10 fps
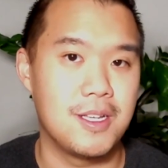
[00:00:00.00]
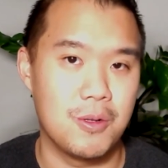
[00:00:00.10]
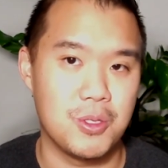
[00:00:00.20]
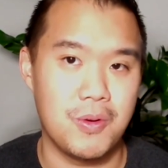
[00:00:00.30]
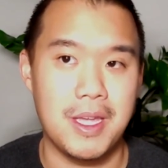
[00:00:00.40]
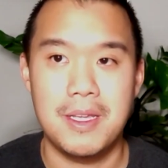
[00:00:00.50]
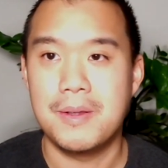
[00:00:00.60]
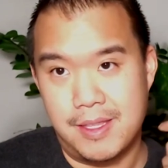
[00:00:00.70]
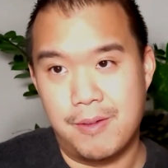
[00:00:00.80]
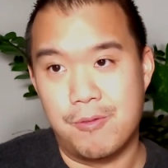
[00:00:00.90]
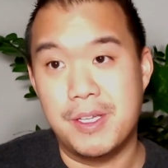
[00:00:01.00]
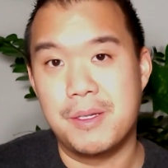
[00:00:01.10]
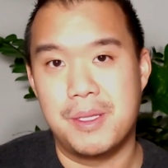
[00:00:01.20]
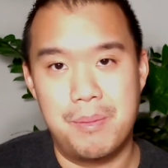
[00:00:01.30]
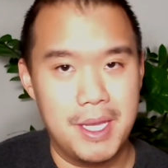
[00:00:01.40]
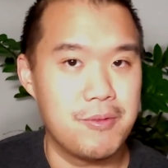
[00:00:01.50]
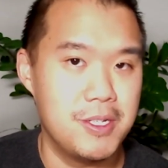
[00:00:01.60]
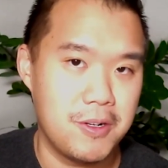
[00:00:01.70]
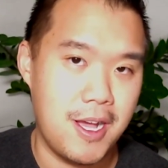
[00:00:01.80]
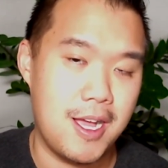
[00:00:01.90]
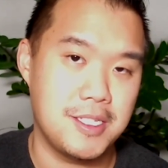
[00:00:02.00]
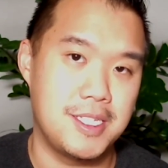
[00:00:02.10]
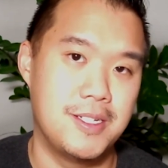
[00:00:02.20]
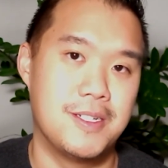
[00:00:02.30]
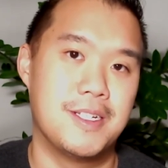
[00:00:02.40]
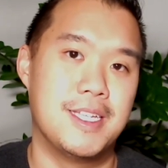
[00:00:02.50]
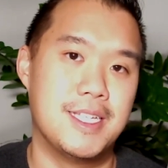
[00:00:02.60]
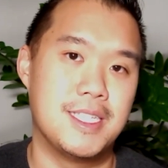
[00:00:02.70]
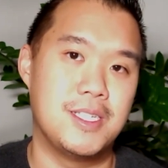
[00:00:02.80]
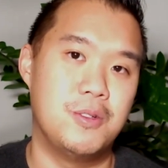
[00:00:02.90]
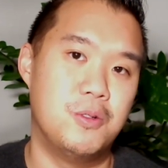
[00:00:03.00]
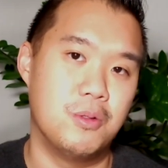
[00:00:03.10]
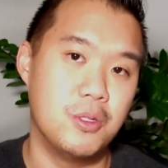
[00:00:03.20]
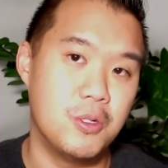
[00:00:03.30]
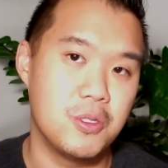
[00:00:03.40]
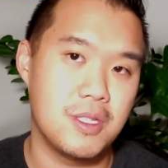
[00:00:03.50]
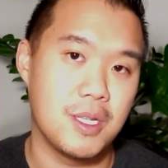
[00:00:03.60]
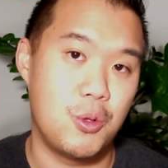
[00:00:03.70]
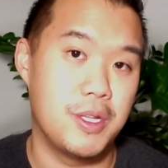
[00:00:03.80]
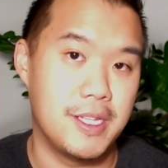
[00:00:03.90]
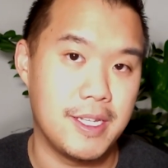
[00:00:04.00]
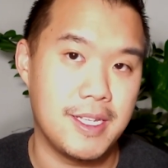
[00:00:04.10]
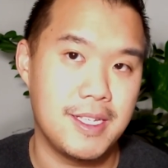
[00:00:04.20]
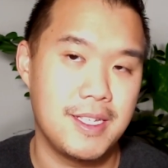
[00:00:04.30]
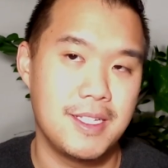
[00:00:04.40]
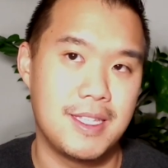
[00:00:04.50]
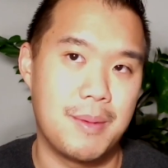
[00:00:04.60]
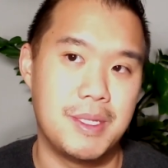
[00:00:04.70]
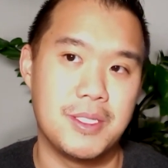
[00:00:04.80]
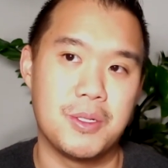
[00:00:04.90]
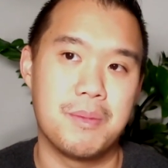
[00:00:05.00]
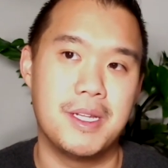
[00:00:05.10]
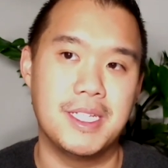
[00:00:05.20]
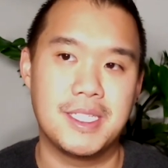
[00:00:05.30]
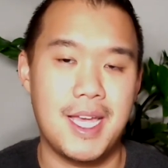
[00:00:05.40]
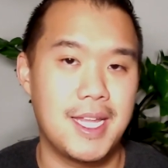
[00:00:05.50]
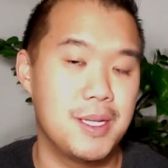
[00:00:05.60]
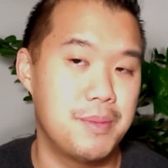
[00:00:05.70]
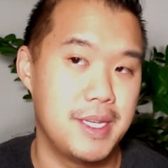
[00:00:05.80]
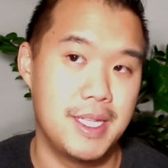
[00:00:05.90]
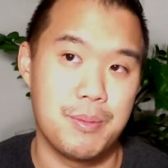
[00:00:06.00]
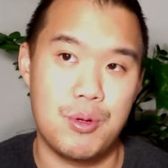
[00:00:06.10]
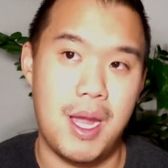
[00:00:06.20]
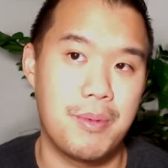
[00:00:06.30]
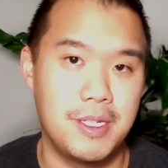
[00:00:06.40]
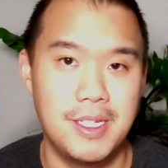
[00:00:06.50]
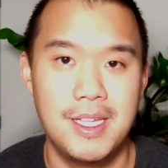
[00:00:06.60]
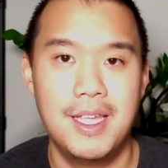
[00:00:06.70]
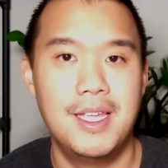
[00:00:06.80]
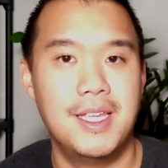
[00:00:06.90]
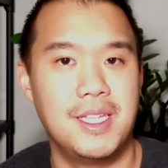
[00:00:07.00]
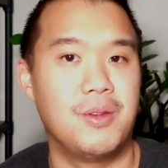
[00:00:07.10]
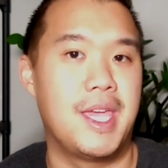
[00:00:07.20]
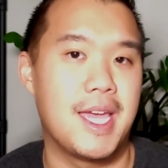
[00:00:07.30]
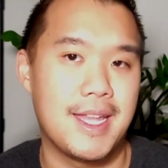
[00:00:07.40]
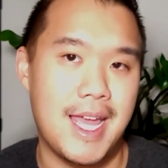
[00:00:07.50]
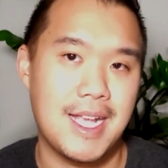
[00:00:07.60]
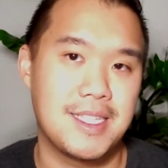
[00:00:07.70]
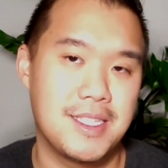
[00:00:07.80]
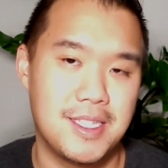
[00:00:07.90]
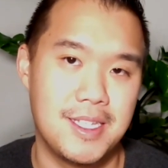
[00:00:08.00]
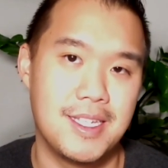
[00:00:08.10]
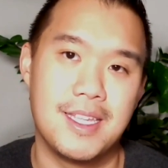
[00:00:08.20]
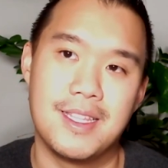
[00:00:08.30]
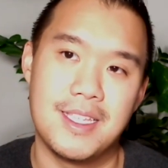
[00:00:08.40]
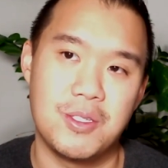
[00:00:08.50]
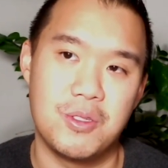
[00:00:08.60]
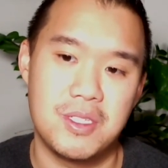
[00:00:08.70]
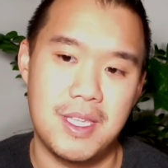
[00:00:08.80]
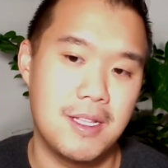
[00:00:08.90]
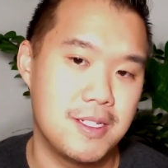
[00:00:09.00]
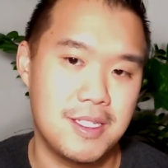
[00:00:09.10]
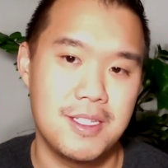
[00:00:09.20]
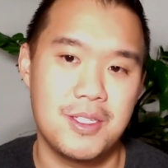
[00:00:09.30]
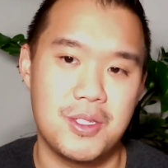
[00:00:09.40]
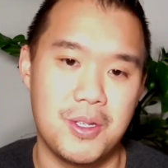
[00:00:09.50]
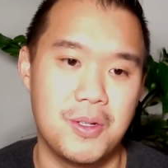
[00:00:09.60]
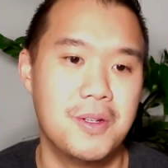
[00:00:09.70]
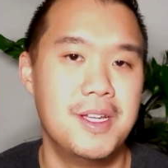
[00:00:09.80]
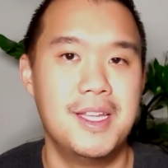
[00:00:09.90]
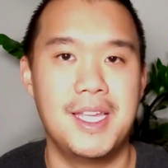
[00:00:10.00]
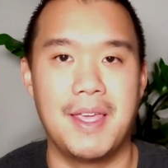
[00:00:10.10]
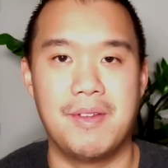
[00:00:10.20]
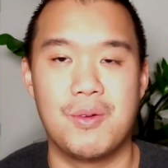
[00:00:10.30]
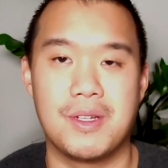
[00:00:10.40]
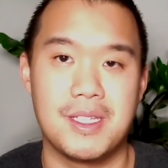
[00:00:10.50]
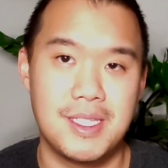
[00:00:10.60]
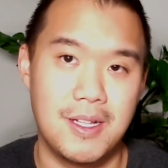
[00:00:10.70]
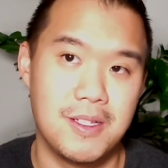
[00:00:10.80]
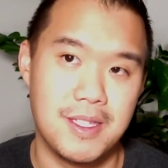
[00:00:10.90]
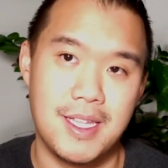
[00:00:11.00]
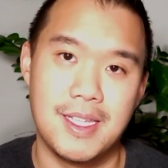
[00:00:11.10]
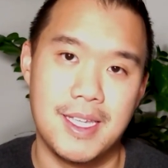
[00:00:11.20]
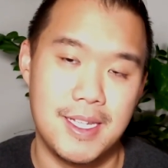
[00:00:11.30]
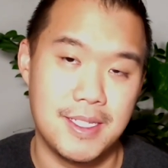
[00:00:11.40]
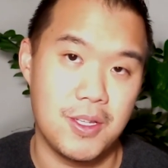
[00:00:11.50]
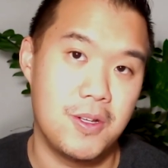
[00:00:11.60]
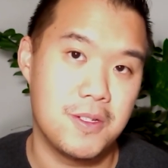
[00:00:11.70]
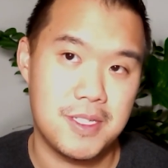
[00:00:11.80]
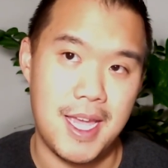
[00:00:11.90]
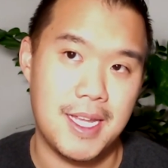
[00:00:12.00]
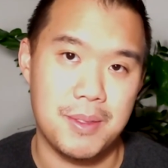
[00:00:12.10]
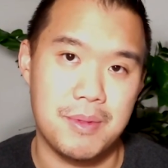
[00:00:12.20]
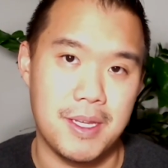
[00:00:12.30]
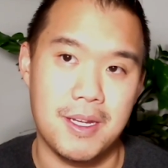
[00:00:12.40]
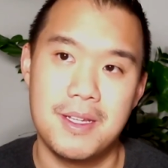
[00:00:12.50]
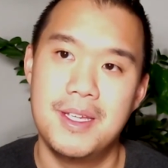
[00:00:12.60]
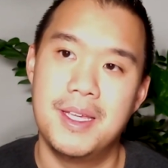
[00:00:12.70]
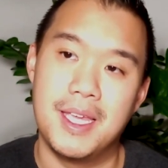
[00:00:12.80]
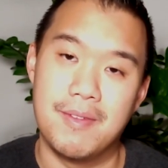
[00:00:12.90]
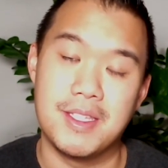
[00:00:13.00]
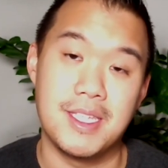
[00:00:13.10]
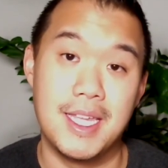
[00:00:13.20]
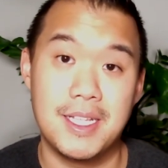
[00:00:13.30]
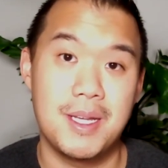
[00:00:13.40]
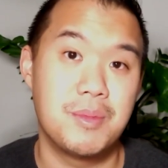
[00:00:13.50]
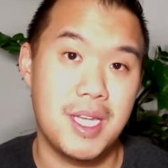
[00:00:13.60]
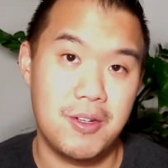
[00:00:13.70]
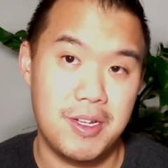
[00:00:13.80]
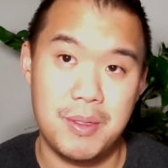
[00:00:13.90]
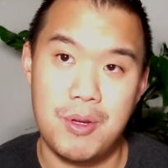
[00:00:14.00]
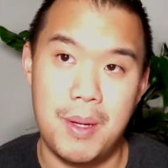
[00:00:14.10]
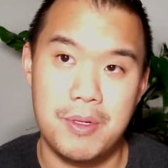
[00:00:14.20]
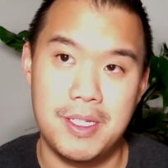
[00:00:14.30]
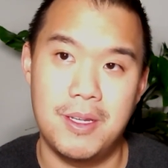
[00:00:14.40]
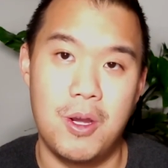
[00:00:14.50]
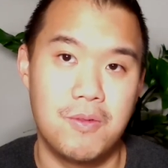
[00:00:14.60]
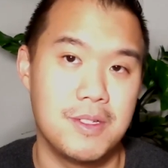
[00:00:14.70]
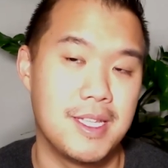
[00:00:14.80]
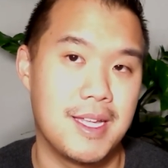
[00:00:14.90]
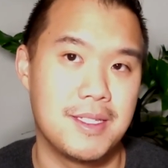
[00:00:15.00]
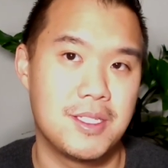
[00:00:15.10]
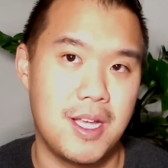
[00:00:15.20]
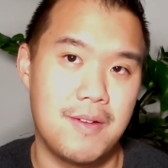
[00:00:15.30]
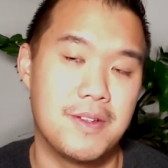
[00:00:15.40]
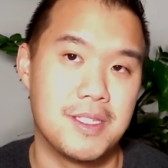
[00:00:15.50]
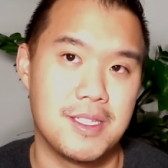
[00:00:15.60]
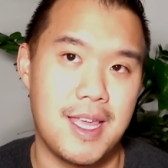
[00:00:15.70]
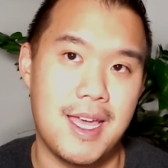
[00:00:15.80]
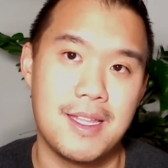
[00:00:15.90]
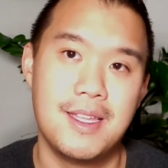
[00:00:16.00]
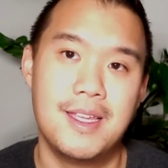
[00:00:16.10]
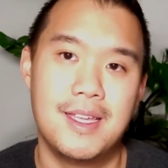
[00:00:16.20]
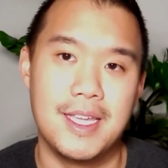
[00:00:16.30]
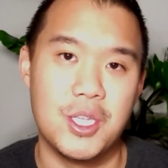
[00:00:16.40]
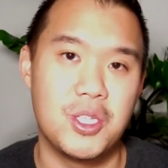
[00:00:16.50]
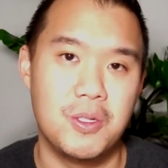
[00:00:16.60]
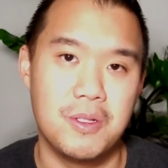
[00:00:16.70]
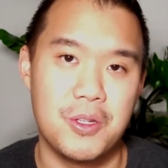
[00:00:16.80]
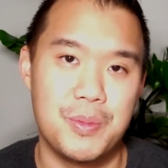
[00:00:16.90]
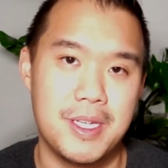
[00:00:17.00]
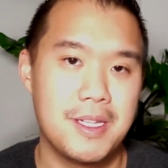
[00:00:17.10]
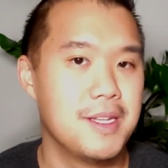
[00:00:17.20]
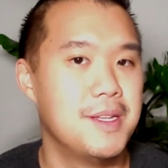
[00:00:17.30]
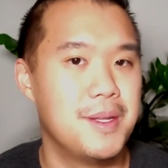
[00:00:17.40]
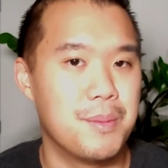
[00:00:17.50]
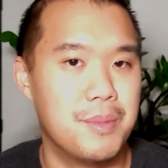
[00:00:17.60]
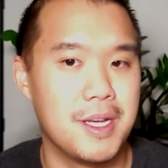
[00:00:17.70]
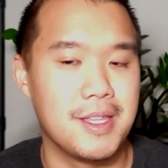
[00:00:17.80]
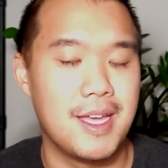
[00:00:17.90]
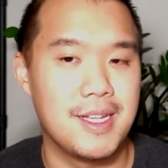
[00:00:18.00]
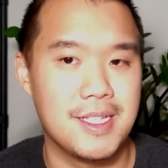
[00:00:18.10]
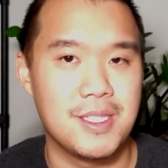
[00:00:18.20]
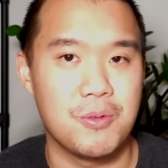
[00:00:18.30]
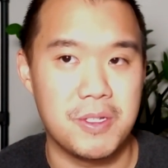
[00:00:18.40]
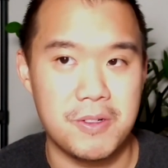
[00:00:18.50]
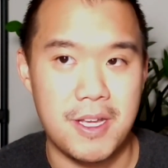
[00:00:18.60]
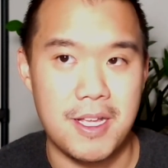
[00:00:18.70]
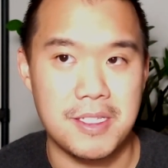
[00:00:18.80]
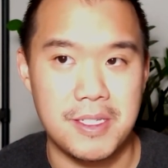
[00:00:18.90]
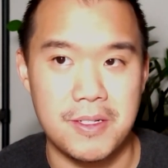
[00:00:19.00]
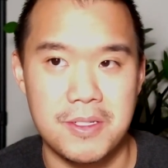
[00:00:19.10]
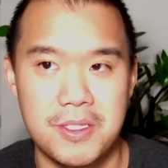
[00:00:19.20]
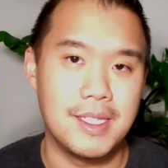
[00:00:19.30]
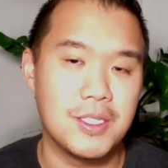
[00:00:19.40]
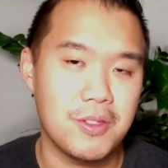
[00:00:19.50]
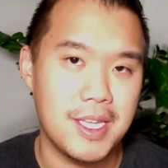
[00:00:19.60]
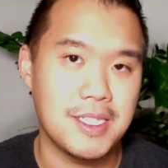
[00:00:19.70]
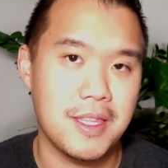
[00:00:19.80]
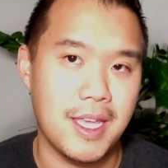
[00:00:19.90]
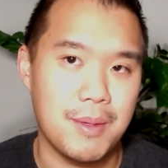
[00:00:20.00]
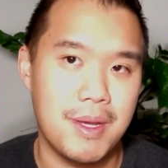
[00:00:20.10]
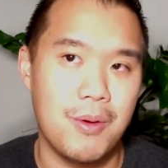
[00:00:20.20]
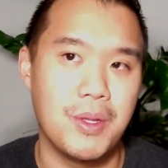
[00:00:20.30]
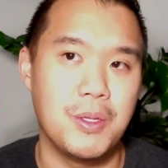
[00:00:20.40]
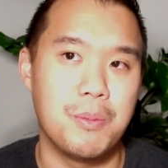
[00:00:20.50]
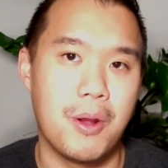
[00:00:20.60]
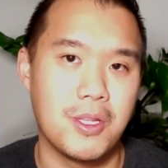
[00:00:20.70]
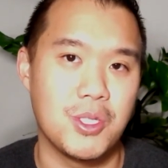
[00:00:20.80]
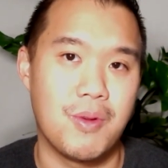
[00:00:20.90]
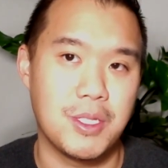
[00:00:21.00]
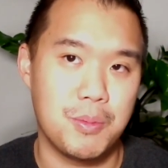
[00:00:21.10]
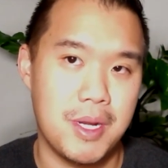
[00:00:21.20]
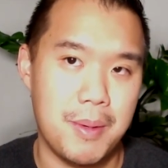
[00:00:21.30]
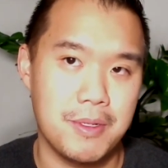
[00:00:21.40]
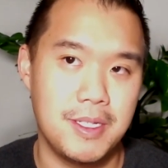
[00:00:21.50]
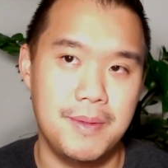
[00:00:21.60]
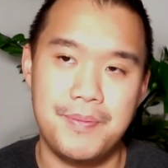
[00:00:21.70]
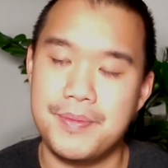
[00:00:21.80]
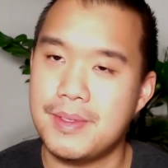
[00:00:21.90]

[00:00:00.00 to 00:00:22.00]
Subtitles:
goes away. The big real cost here is you lose liquidity. That means your money is tied up in property. You can't access it unless you sell it. So if you don't want to sell it, then it is all tied up there. If it's income generating property, hopefully that softens that issue a little bit, but that is the real cost here. These are things to think about when you purchase rental property.